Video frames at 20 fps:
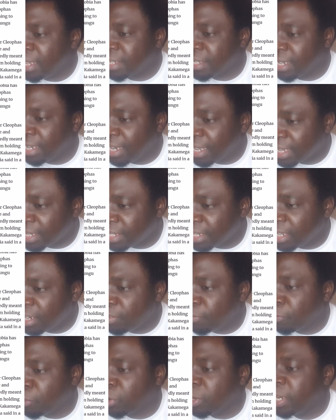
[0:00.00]

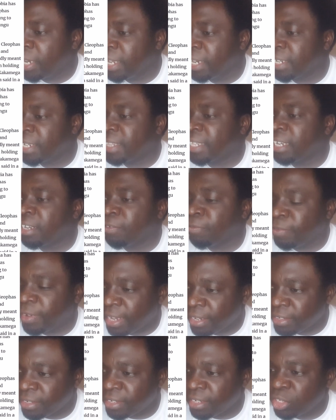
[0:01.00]
selected for date
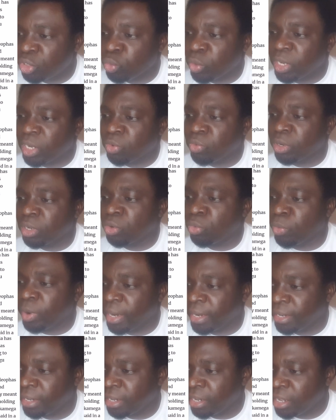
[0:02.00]
31st,
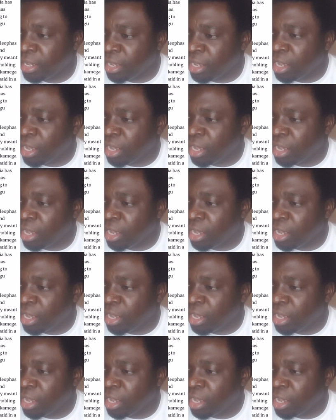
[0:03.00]
2021,